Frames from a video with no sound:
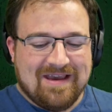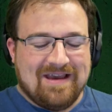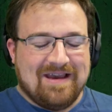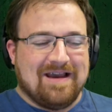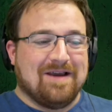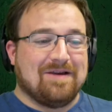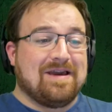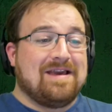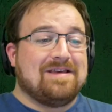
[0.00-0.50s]

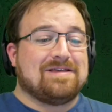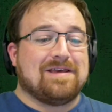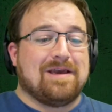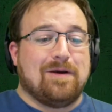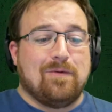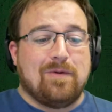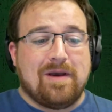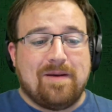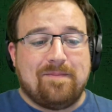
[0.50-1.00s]
Okay,
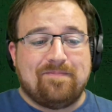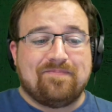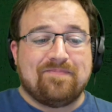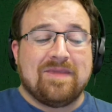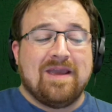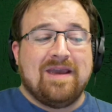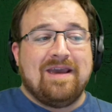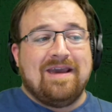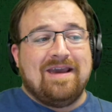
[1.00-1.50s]
so
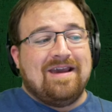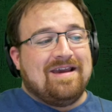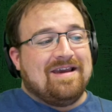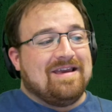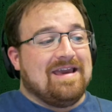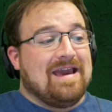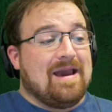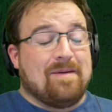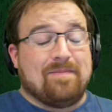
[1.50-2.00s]

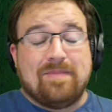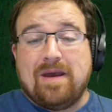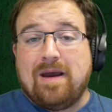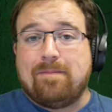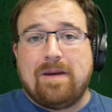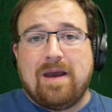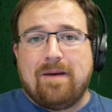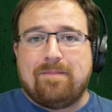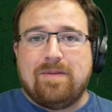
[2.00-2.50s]
Yeah,
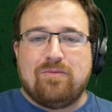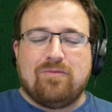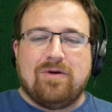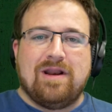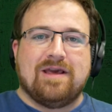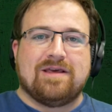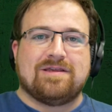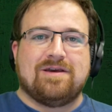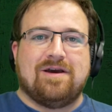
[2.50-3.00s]
I've been
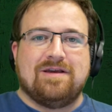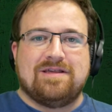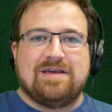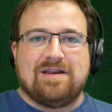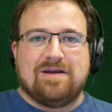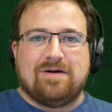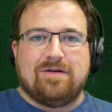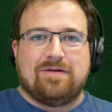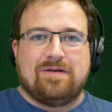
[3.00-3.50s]
really
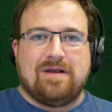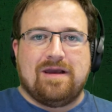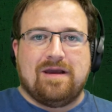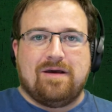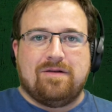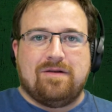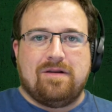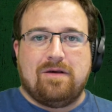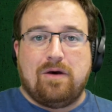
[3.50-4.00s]
excited on
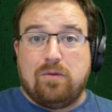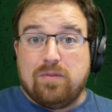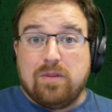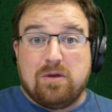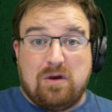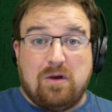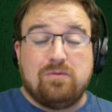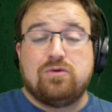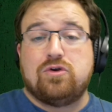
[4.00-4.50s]

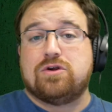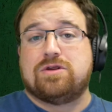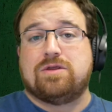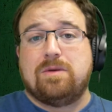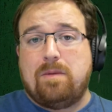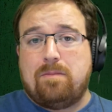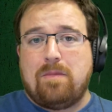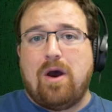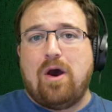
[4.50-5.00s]
just
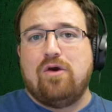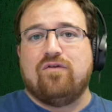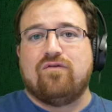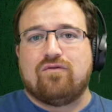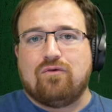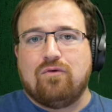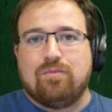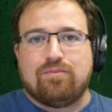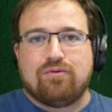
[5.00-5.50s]
the
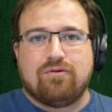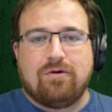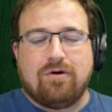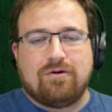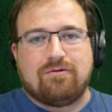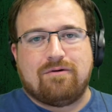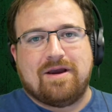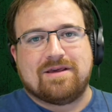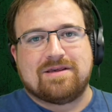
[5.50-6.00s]
overall
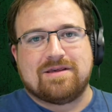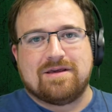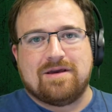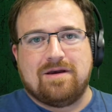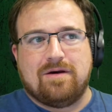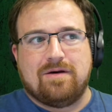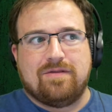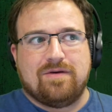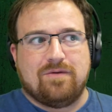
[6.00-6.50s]
progress
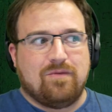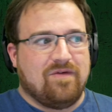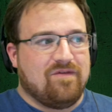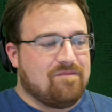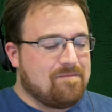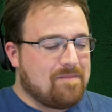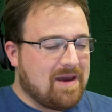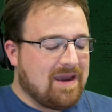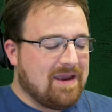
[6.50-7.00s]
that
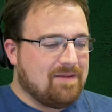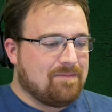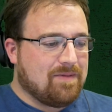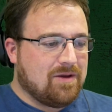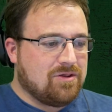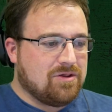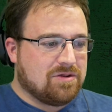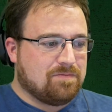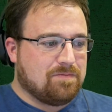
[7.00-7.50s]
we've made by
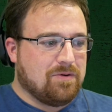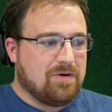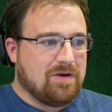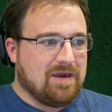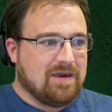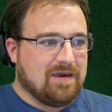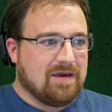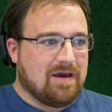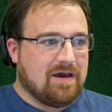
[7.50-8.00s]
just
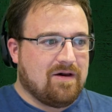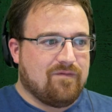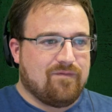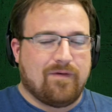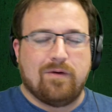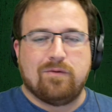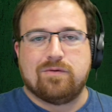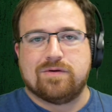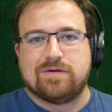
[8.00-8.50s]
putting our
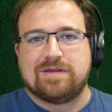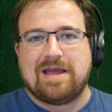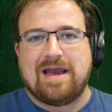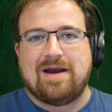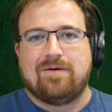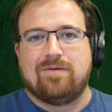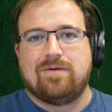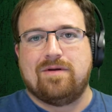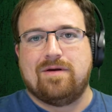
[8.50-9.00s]
focus
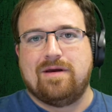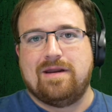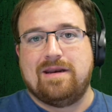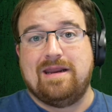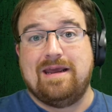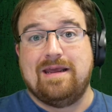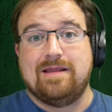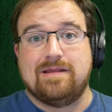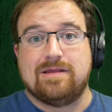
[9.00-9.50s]
down
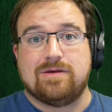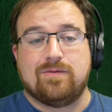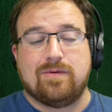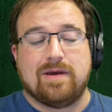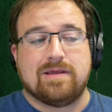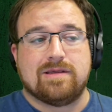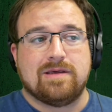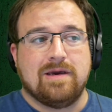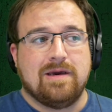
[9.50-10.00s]
and into
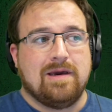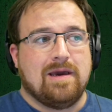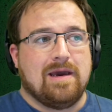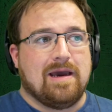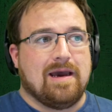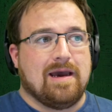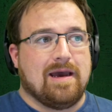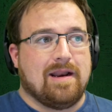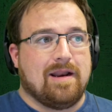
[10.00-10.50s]
it,
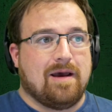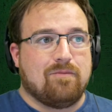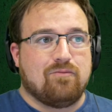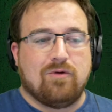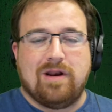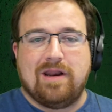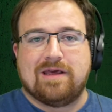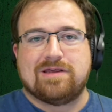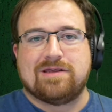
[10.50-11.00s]
and I'm
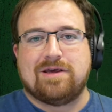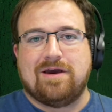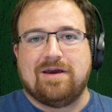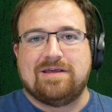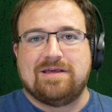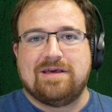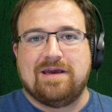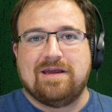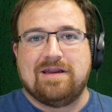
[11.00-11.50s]
really
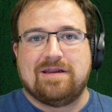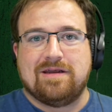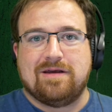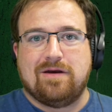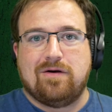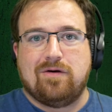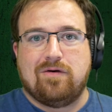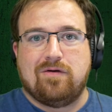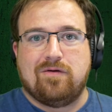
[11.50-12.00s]
excited
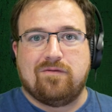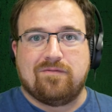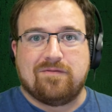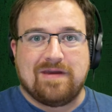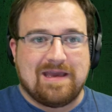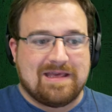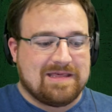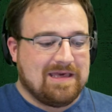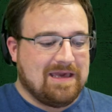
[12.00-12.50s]
of
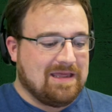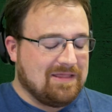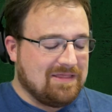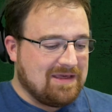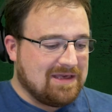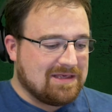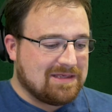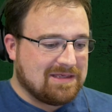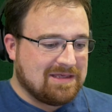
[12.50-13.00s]
getting
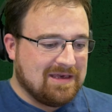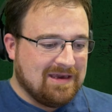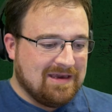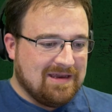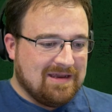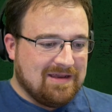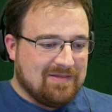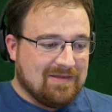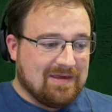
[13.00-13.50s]
this
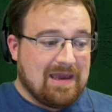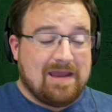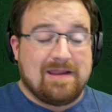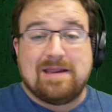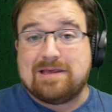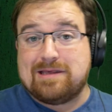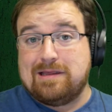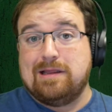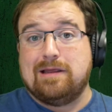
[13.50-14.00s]

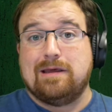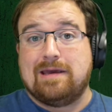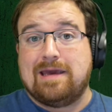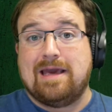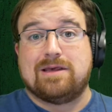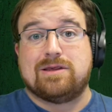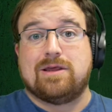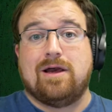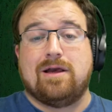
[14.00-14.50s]

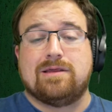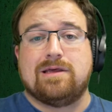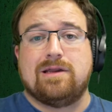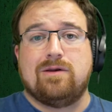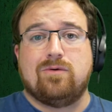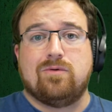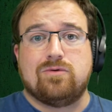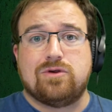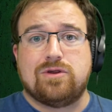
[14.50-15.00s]
Kickstarter
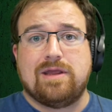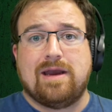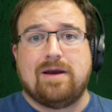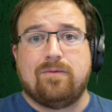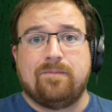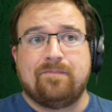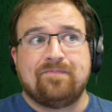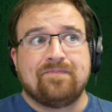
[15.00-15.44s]
launched. Now,